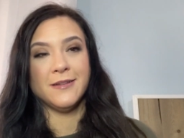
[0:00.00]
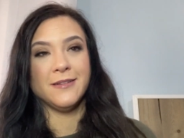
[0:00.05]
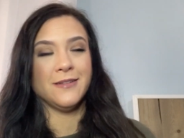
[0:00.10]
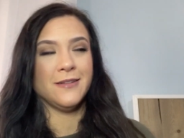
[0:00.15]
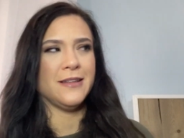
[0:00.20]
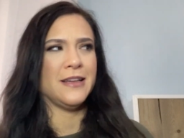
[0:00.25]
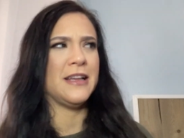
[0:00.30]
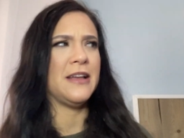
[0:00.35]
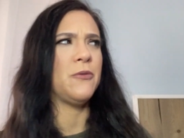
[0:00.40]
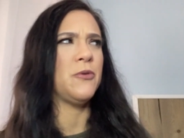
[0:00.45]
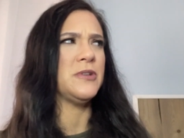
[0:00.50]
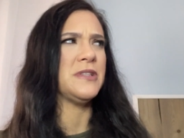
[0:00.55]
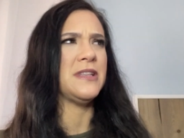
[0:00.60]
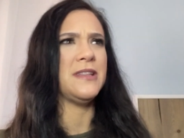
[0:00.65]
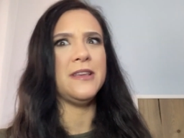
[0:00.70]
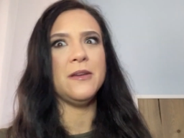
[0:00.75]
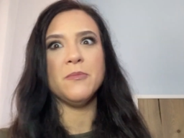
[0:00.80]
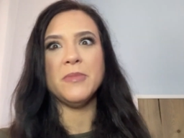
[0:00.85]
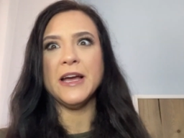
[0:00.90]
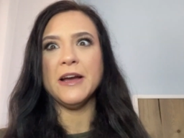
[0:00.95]
Like, was it
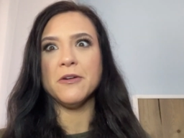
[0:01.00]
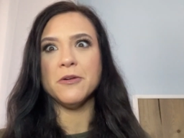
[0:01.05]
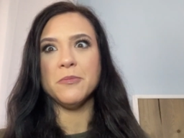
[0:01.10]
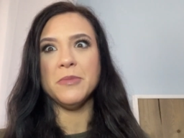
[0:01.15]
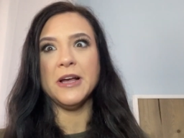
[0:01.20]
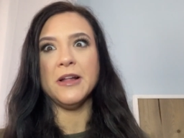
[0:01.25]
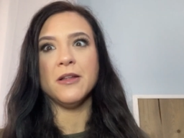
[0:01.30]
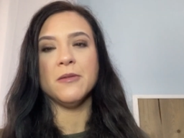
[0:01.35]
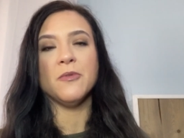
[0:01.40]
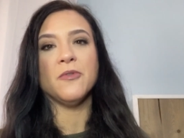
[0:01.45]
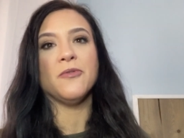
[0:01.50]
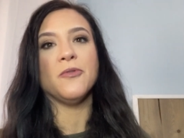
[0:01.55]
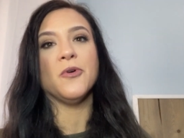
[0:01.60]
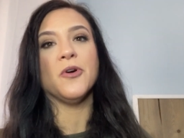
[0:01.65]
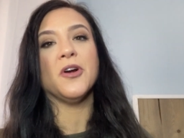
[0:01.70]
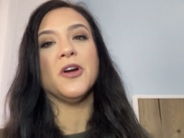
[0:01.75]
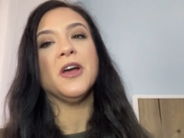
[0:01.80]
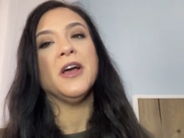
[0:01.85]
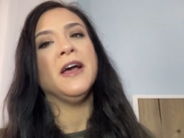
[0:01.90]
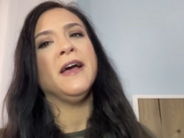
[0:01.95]
the Empowered palette
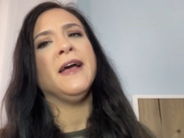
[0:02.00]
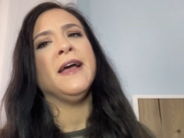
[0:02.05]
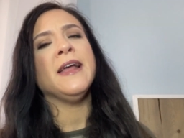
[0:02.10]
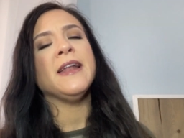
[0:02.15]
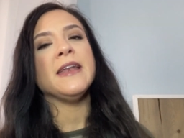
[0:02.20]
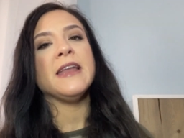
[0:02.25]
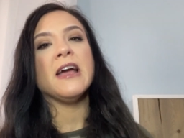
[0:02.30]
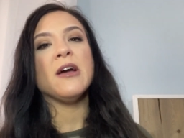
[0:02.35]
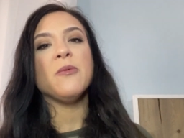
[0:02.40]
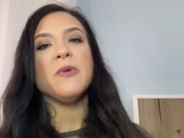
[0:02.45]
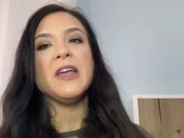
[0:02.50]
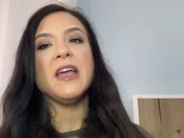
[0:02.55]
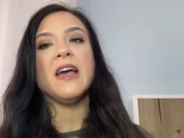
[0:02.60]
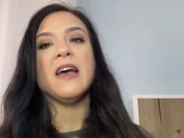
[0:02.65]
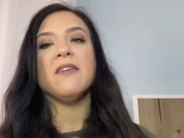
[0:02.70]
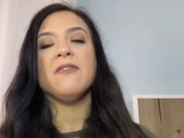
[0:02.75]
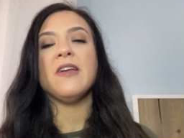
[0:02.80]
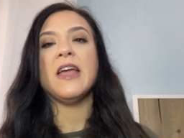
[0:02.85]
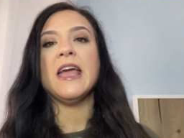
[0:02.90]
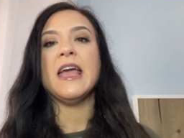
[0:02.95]
before? Now we
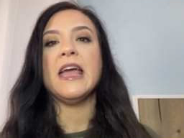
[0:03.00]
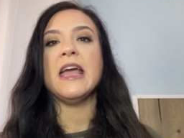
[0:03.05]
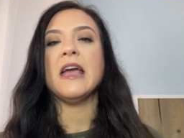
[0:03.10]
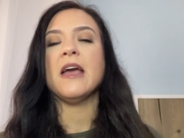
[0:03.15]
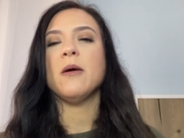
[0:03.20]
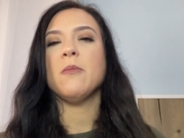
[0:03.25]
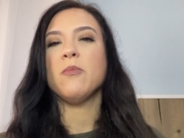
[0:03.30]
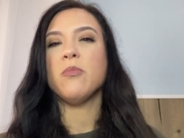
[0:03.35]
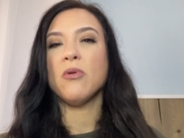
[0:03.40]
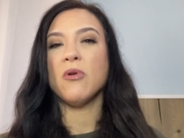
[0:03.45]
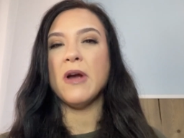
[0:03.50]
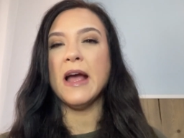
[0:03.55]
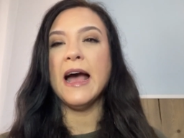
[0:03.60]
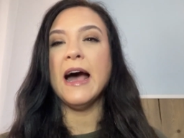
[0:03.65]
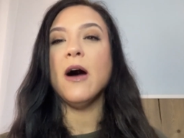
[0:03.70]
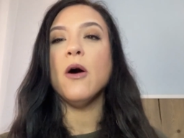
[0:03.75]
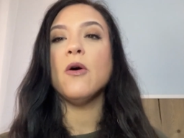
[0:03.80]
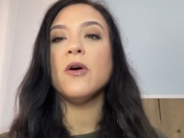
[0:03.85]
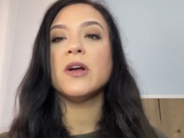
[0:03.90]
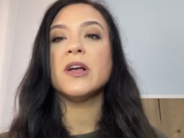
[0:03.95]
have a
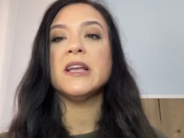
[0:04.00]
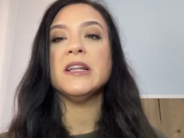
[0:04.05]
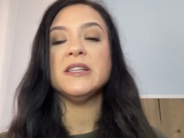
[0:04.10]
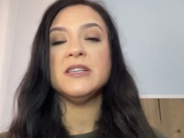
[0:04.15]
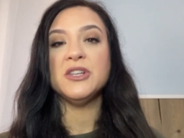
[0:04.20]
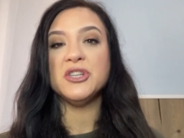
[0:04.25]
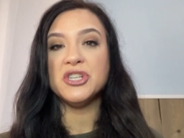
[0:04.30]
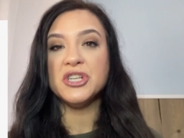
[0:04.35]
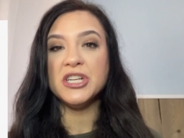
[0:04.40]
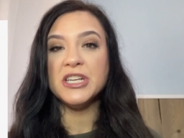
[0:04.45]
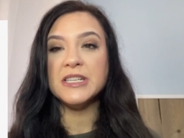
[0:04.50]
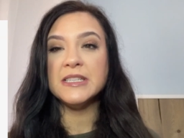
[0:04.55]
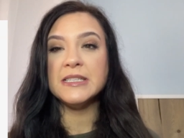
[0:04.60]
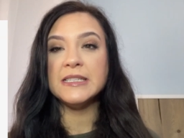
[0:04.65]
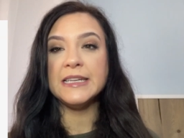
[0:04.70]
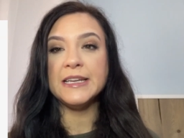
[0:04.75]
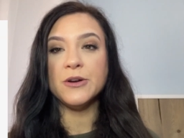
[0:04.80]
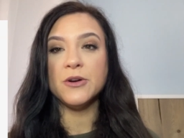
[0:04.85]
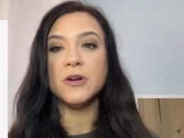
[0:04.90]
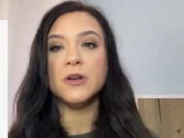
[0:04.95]
brow conditioning
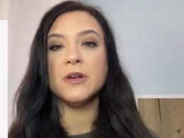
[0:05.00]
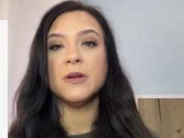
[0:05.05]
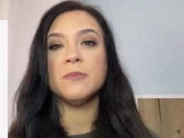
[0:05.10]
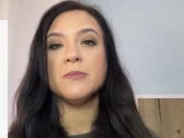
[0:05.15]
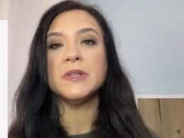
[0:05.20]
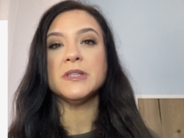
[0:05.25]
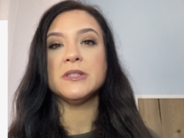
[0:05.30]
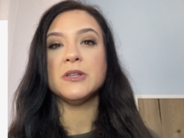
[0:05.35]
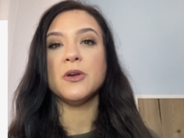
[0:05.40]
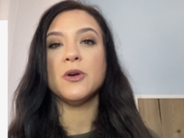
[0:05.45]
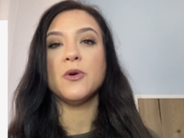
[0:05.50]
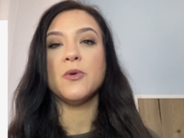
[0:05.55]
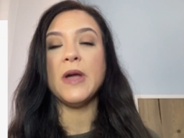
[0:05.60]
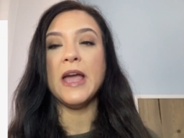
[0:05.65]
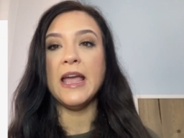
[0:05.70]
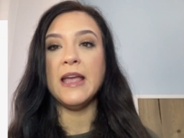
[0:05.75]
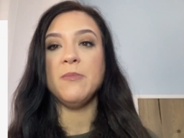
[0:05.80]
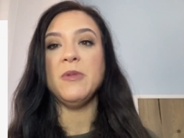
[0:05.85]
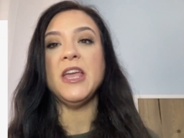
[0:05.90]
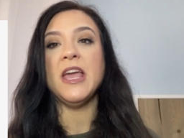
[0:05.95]
serum, so
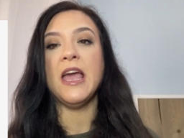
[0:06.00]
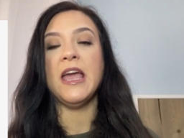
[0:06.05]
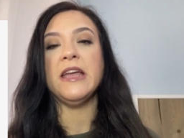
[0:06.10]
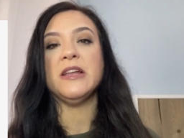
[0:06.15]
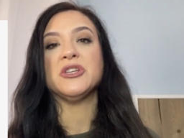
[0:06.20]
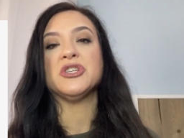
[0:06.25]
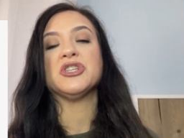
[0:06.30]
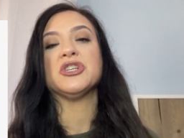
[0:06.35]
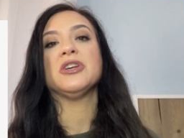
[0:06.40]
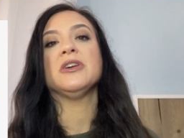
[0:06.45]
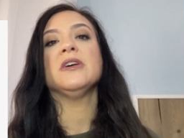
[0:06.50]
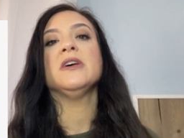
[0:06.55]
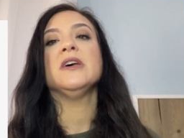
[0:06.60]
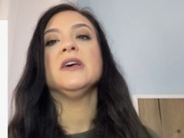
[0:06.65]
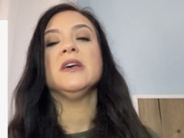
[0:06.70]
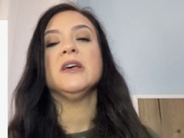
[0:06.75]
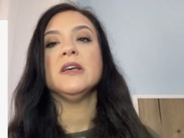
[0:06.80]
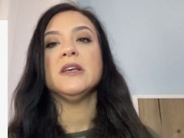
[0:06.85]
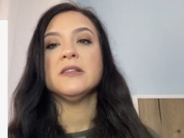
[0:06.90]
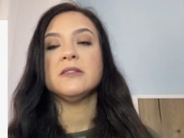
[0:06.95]
ABH.
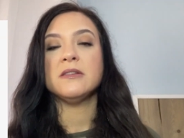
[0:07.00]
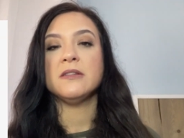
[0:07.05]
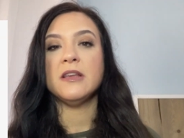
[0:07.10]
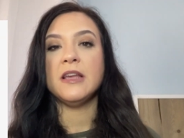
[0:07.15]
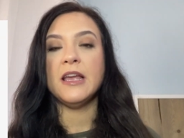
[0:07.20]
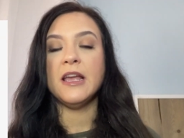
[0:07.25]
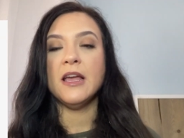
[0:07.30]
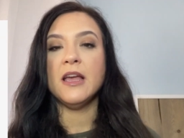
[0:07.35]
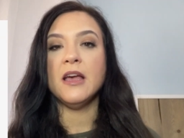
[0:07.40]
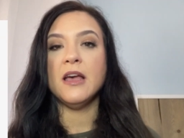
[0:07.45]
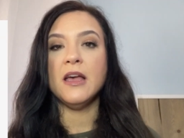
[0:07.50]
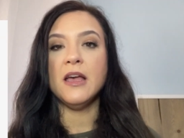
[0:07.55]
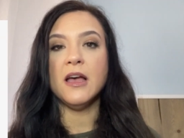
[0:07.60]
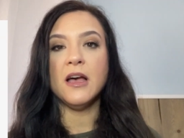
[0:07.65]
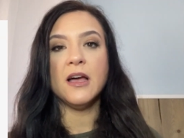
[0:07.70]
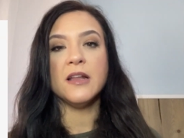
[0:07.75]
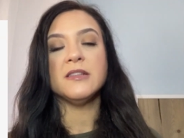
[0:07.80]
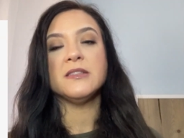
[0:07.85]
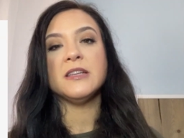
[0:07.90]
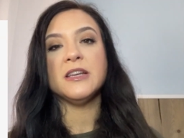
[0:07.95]
So the
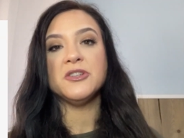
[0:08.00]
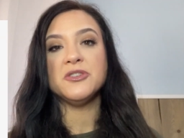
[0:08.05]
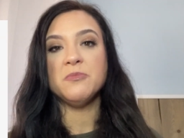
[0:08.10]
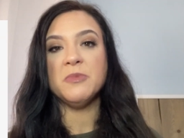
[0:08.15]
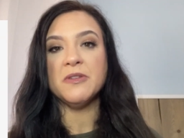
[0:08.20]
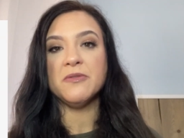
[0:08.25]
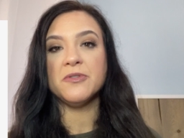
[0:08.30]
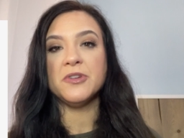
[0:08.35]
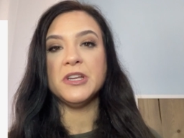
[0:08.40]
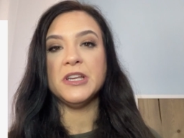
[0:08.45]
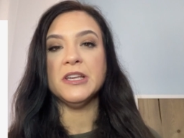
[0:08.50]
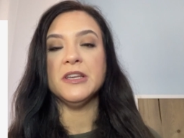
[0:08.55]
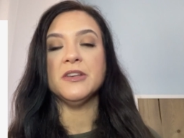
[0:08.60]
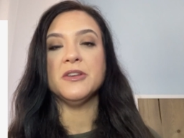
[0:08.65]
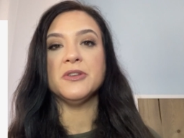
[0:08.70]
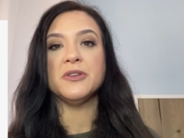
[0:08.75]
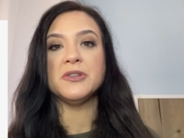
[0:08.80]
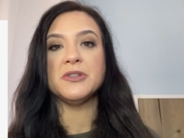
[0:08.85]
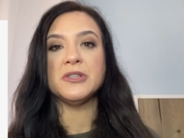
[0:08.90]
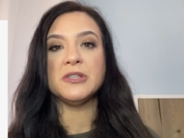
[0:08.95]
Anastasia Beverly
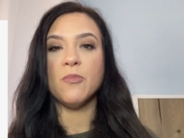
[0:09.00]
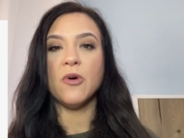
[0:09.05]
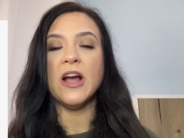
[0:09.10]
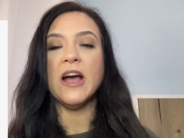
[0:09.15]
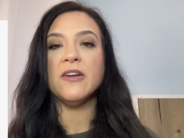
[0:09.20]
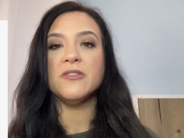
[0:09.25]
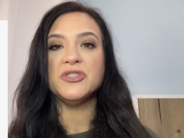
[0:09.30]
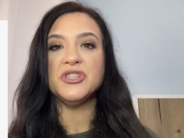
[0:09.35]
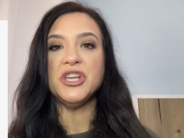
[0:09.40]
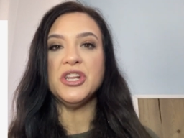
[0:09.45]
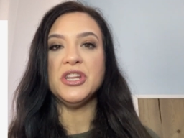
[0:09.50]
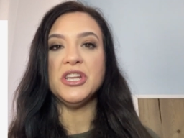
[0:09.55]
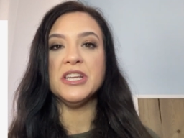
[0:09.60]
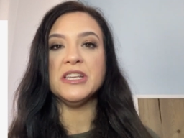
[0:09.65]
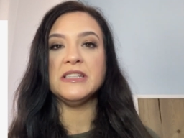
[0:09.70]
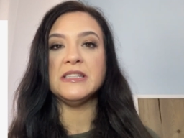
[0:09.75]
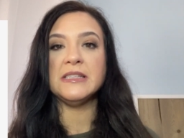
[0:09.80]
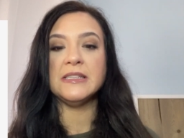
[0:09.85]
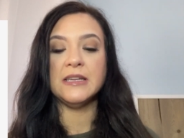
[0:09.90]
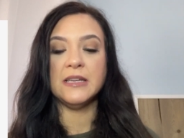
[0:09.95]
Hills Brow
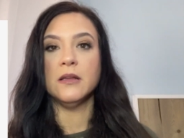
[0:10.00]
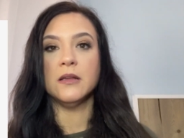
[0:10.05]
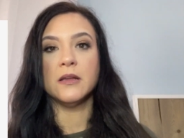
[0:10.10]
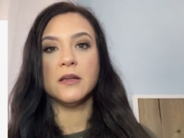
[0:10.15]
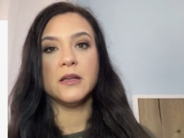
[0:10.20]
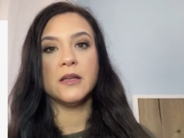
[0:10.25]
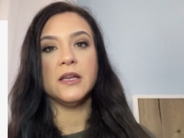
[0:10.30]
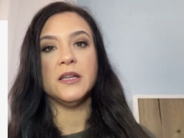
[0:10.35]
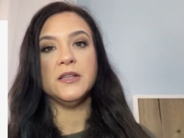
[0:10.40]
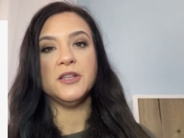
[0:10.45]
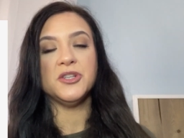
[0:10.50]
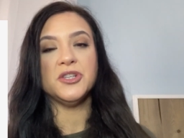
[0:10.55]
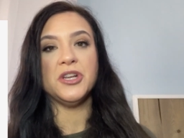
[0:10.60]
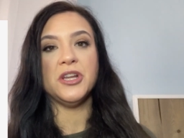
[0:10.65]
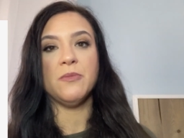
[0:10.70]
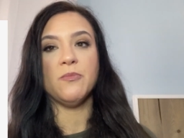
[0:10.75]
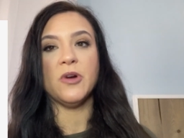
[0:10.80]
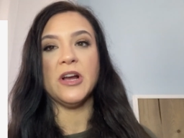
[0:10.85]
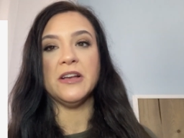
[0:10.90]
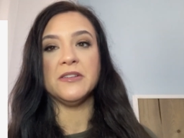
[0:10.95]
Genius
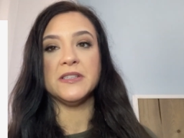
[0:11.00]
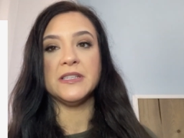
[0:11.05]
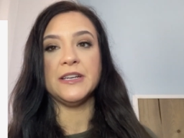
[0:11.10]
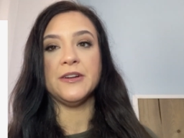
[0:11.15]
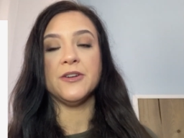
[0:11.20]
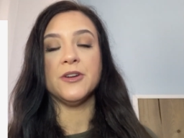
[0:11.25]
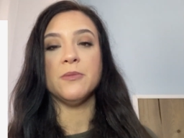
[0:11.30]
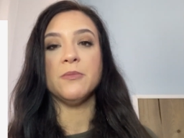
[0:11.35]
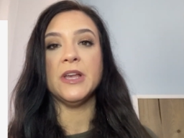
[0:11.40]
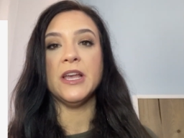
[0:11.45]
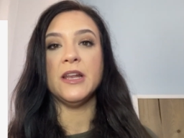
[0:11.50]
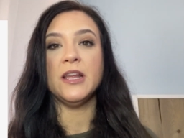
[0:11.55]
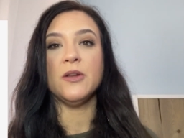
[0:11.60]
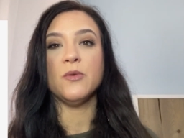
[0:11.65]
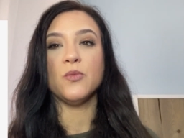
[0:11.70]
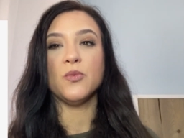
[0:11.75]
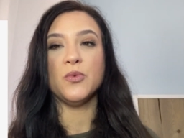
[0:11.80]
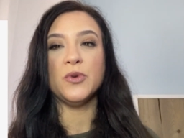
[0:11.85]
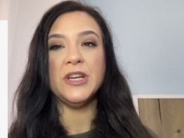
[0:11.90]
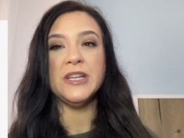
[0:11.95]
Conditioning Brow Serum. And it
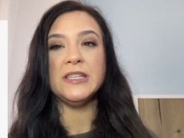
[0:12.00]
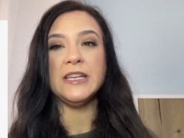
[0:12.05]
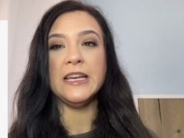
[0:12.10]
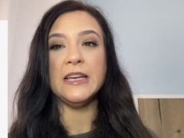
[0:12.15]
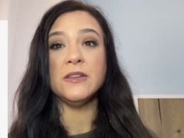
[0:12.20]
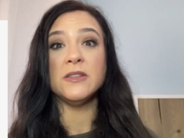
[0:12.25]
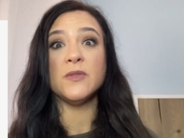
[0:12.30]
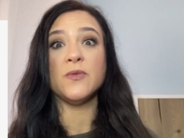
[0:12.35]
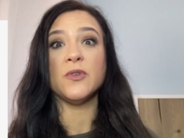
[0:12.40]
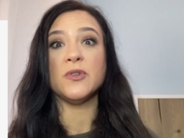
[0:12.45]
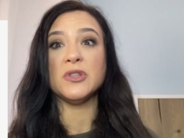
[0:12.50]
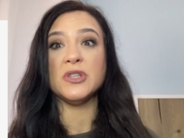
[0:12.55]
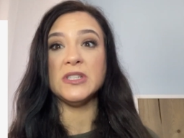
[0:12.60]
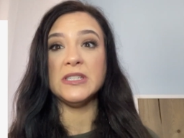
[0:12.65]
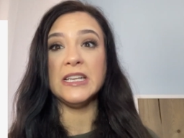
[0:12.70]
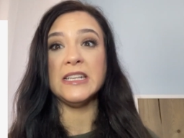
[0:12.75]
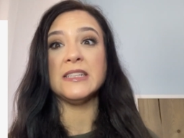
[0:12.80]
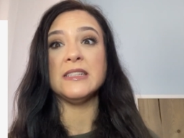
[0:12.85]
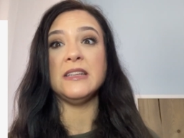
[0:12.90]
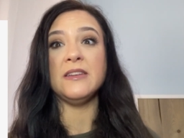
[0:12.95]
retails for
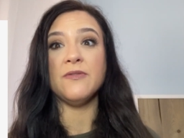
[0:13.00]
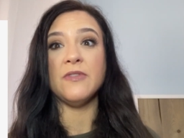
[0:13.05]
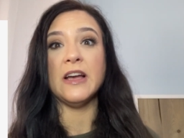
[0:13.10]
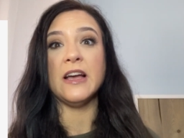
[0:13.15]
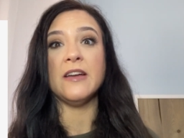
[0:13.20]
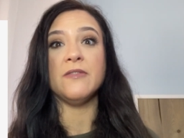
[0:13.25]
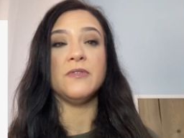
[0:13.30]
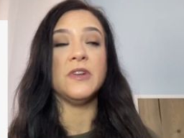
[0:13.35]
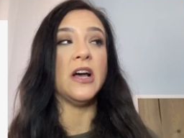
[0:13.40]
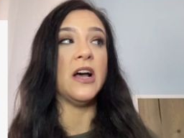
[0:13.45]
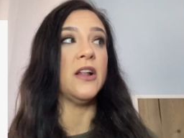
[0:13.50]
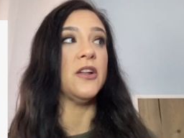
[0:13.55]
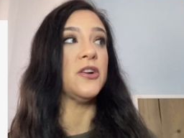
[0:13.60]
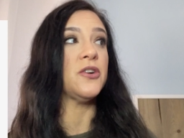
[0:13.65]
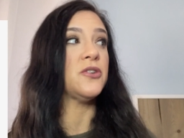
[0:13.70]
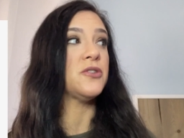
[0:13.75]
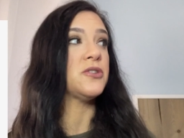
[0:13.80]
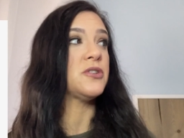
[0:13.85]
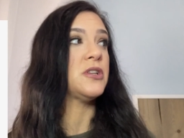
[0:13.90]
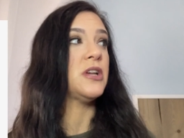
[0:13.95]

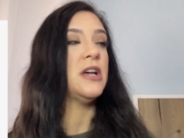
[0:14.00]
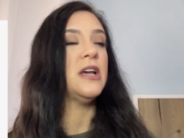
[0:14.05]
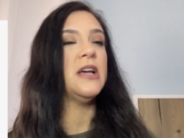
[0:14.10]
$65.